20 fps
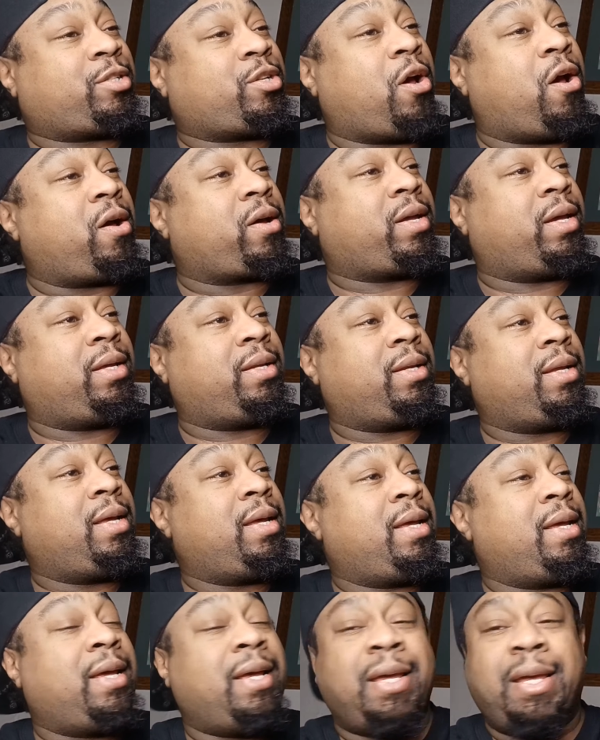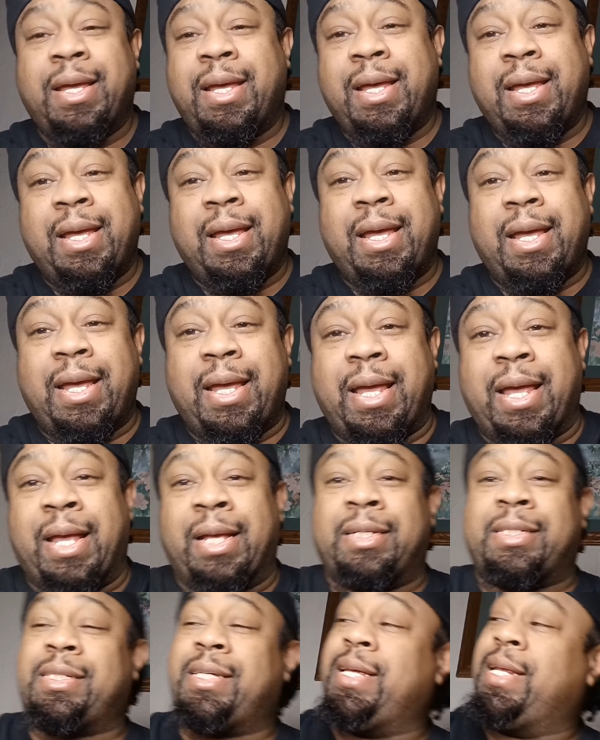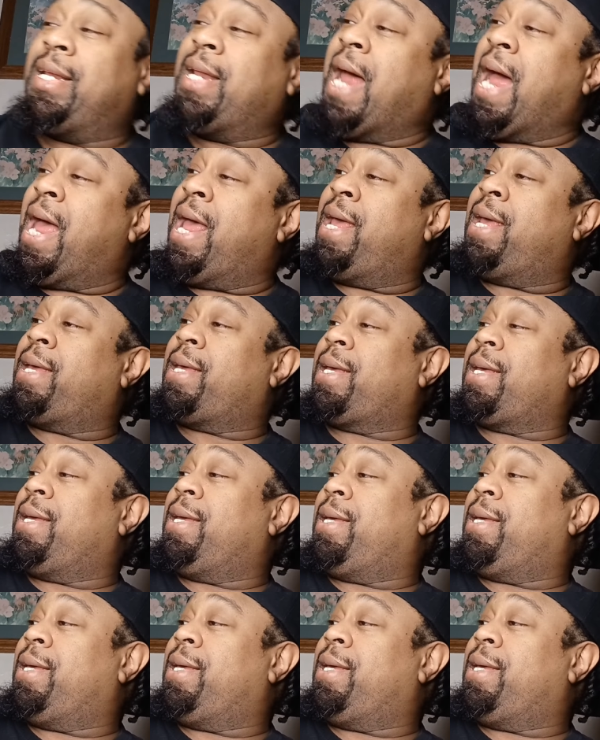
talking. And she, like,